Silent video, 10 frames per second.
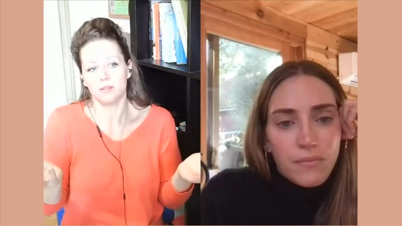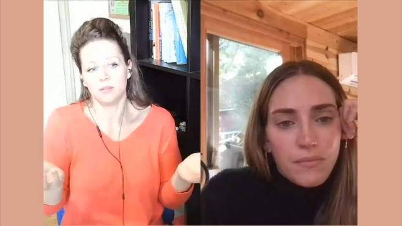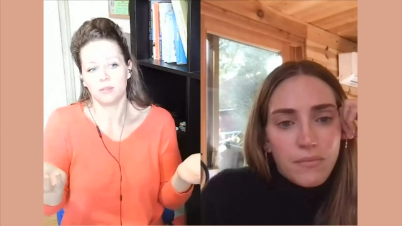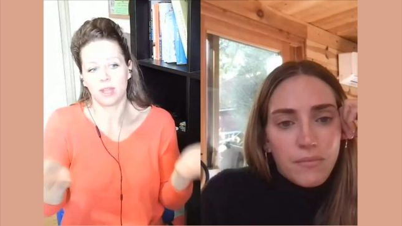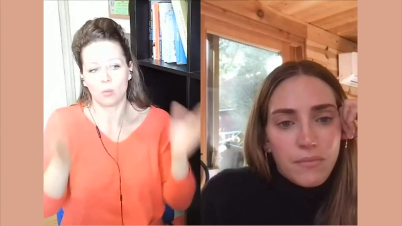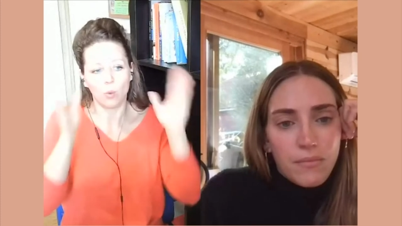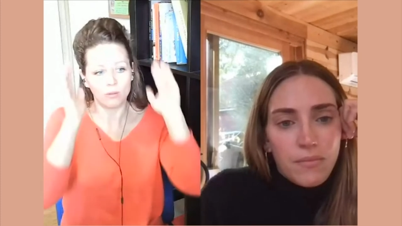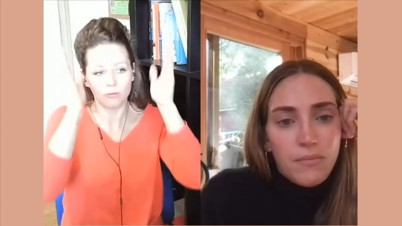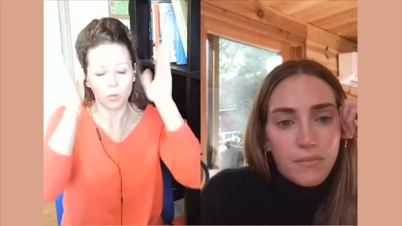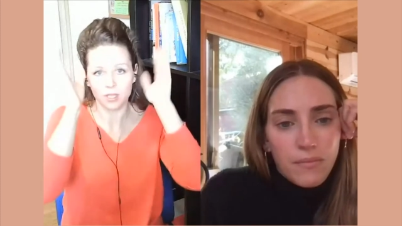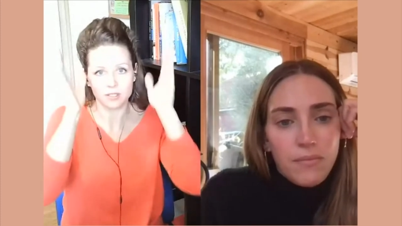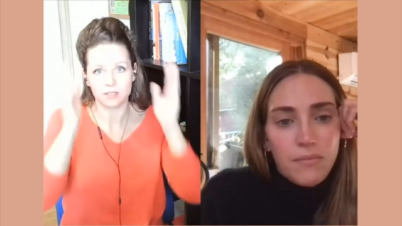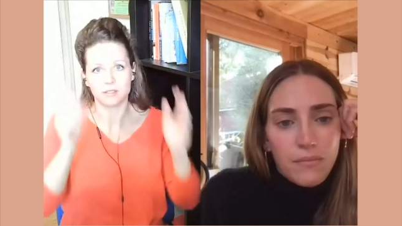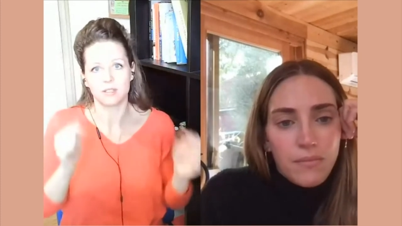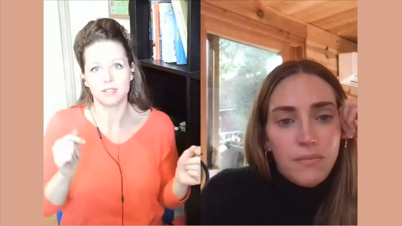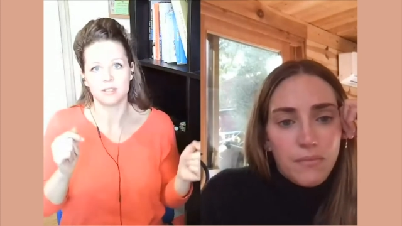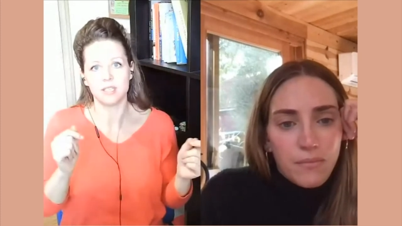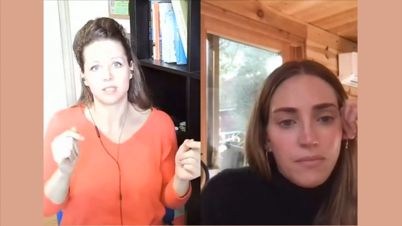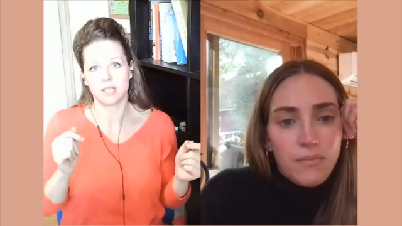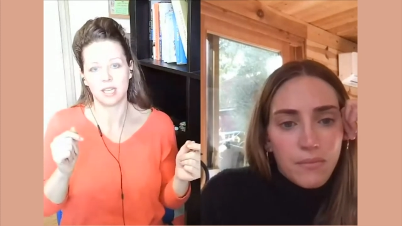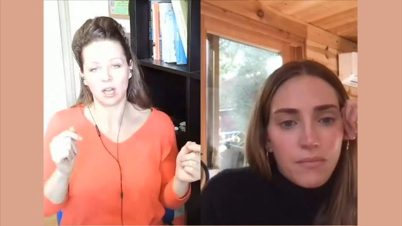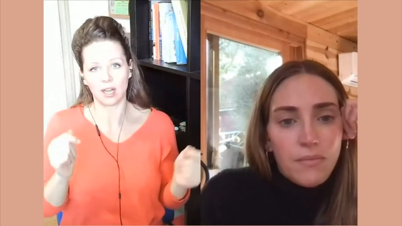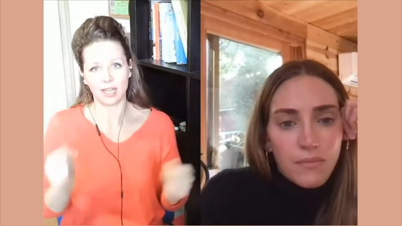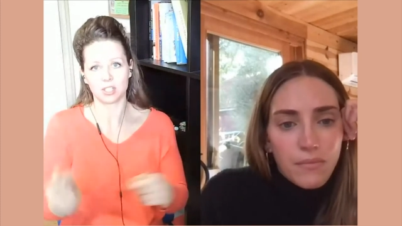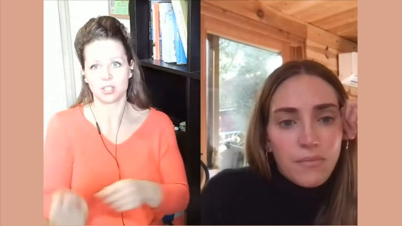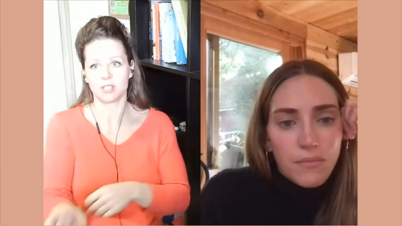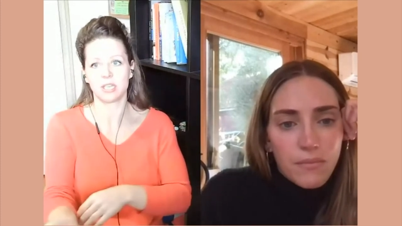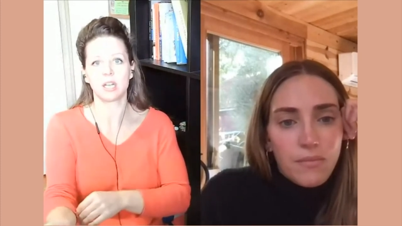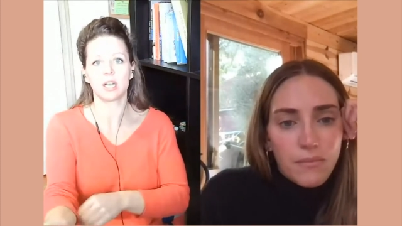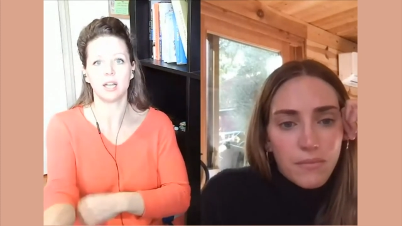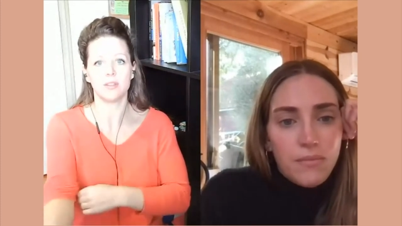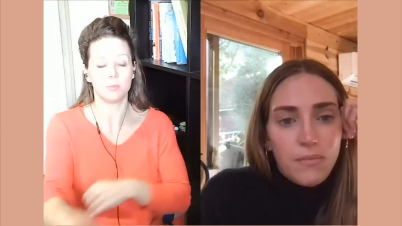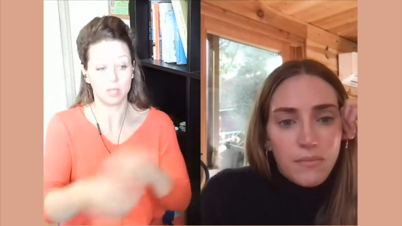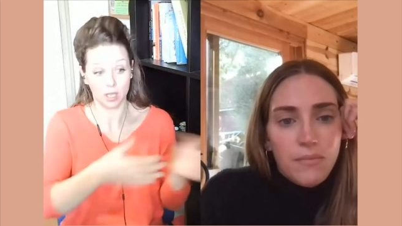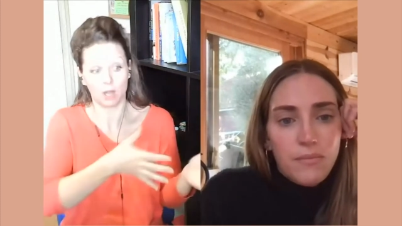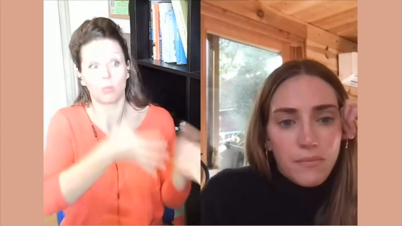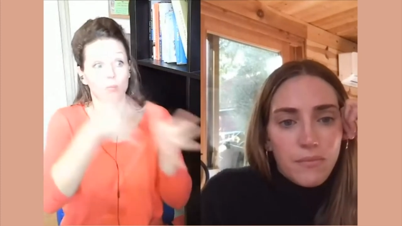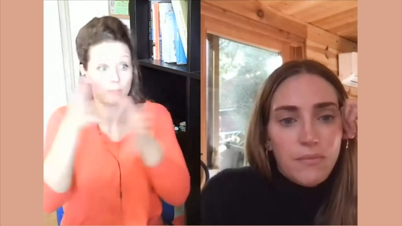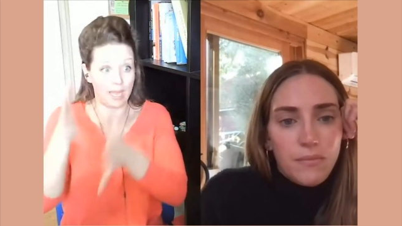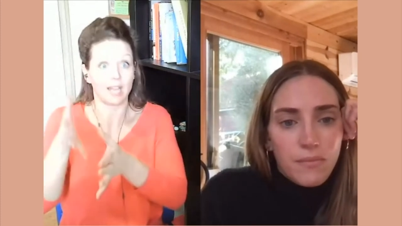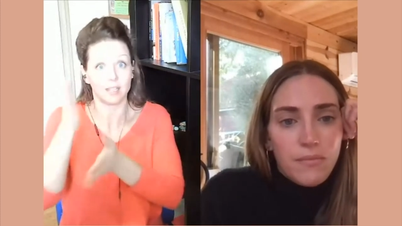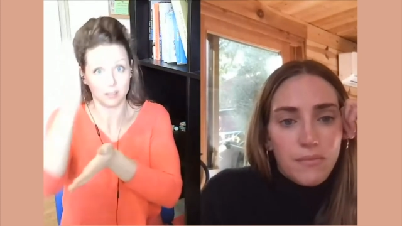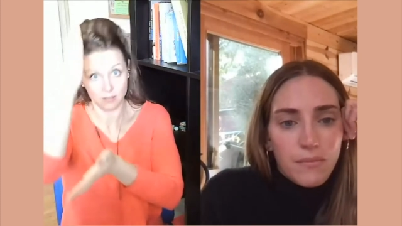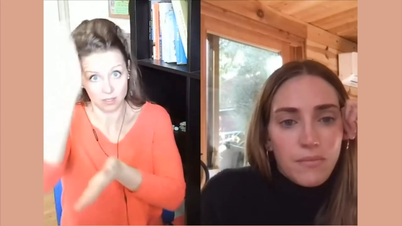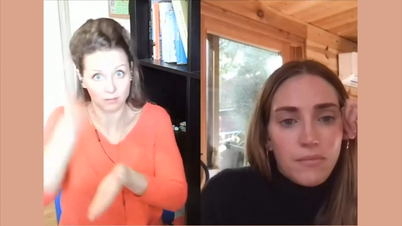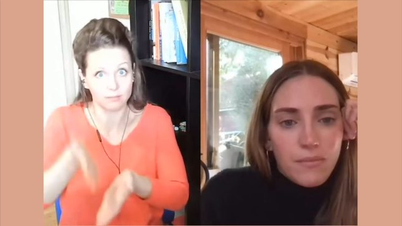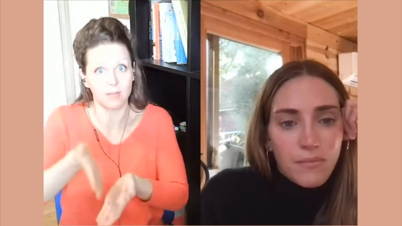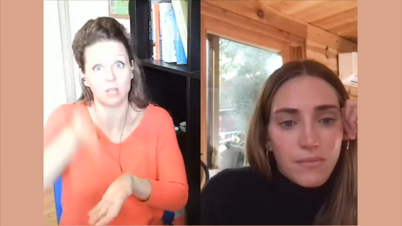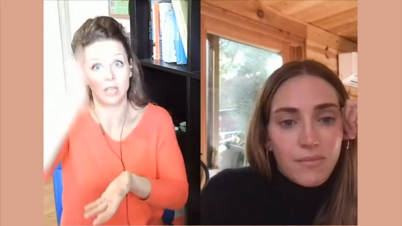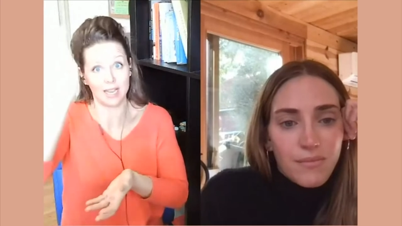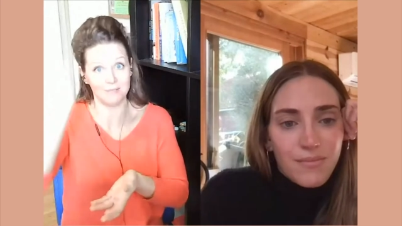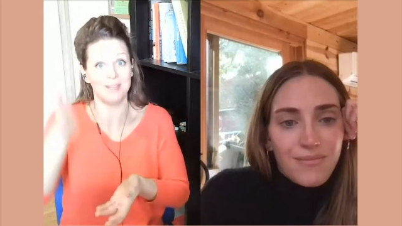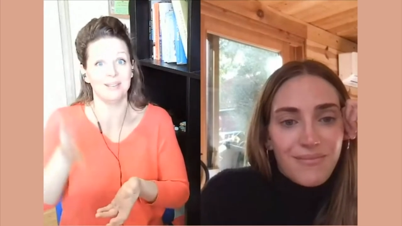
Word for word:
Speaker 1: like what mm-hmm. voice is, is dictating our actions here. And then we can mm-hmm. come back into alignment